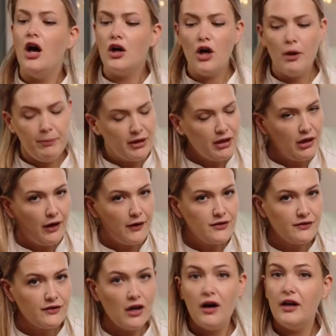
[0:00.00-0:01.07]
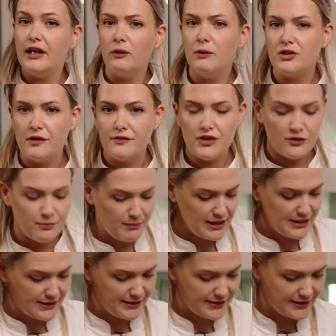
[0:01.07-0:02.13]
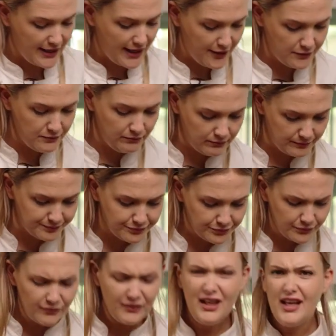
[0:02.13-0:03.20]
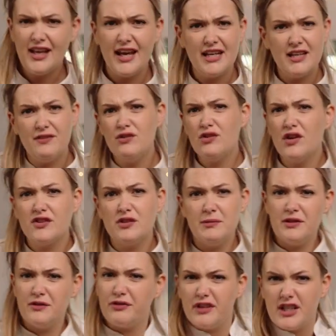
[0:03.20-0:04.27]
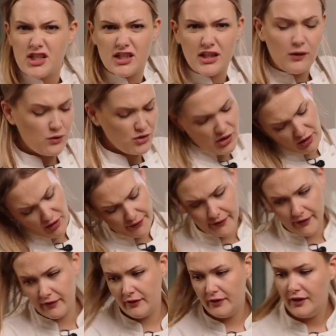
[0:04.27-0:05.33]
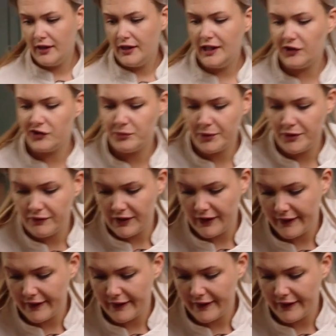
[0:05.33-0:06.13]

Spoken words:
couple of cloves of garlic, which I've just minced down. Again, if you've got some in the fridge in a little jar, a little spoonful of